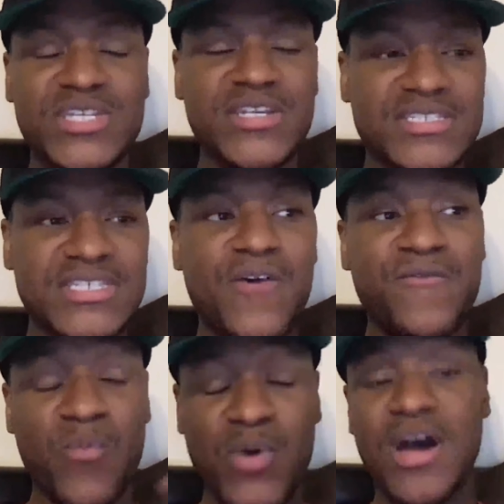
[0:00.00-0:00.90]
to yourself
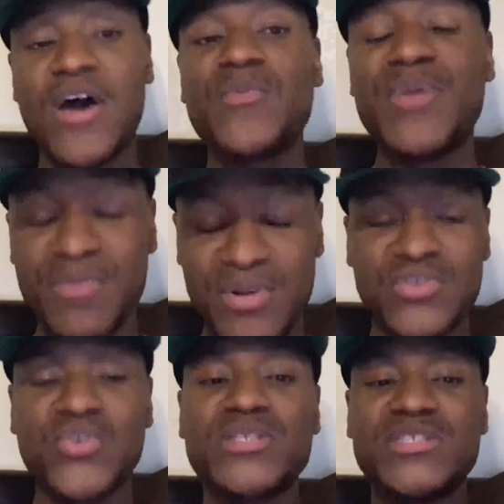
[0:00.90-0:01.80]
from what other people are
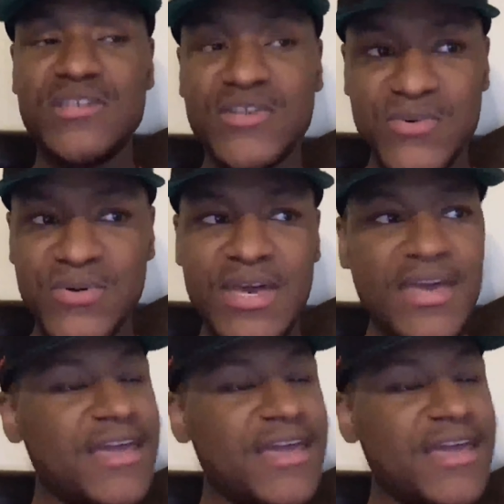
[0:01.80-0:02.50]
doing to you.